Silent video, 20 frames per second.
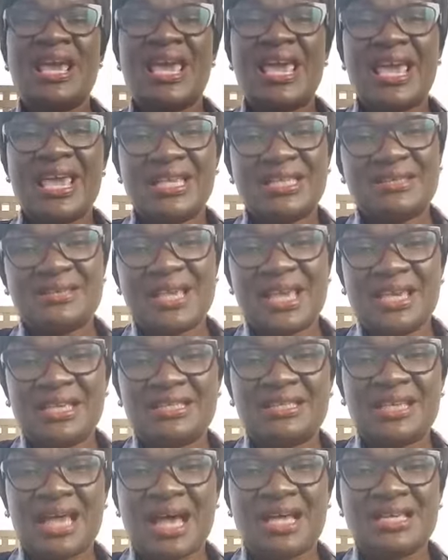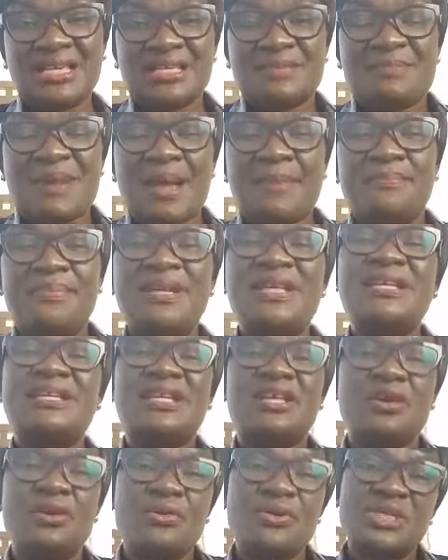is is uh, is my
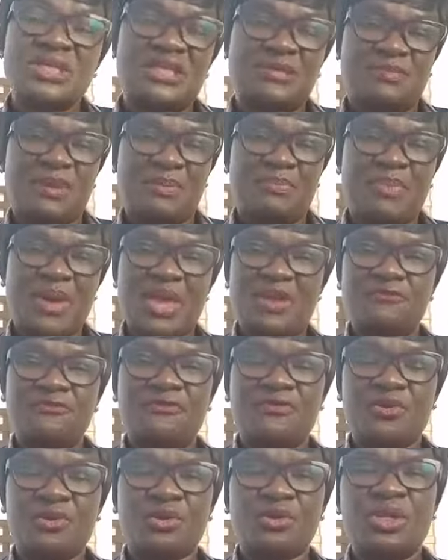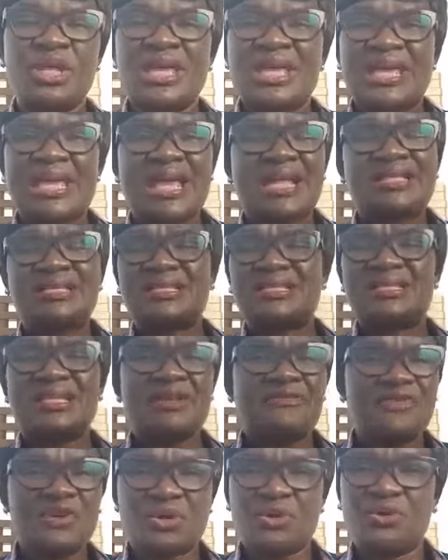bleeding going to be painful it's
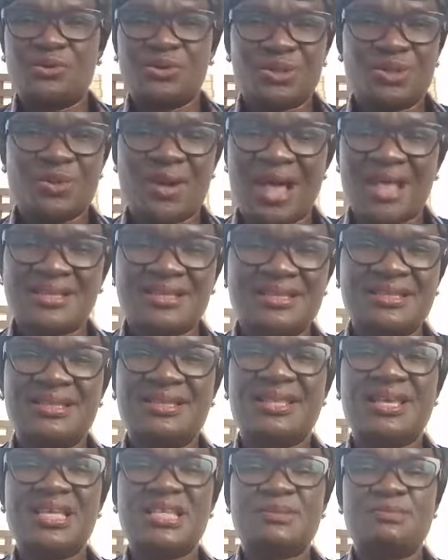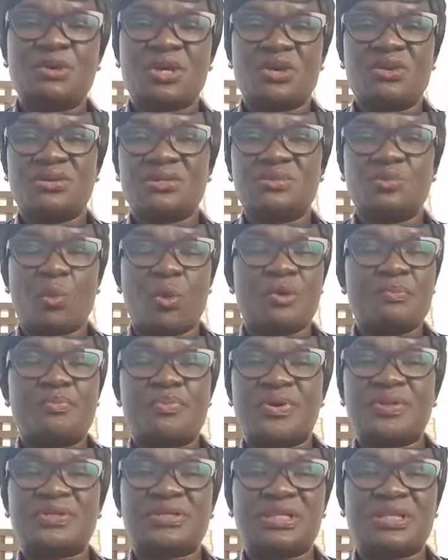difficult to answer this because one
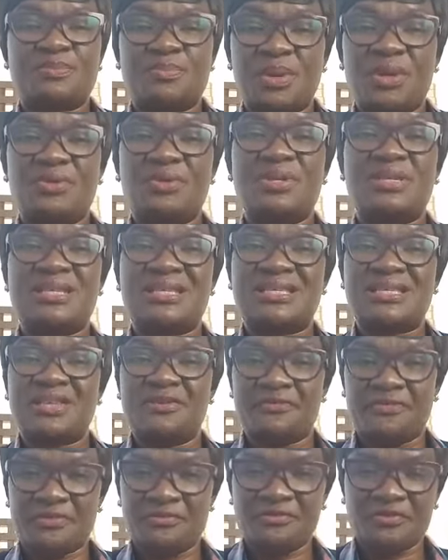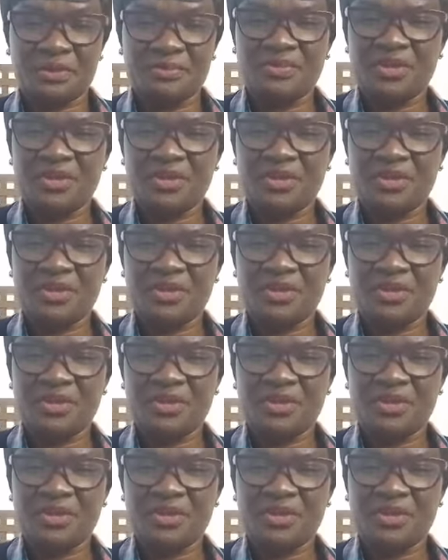person's period is different from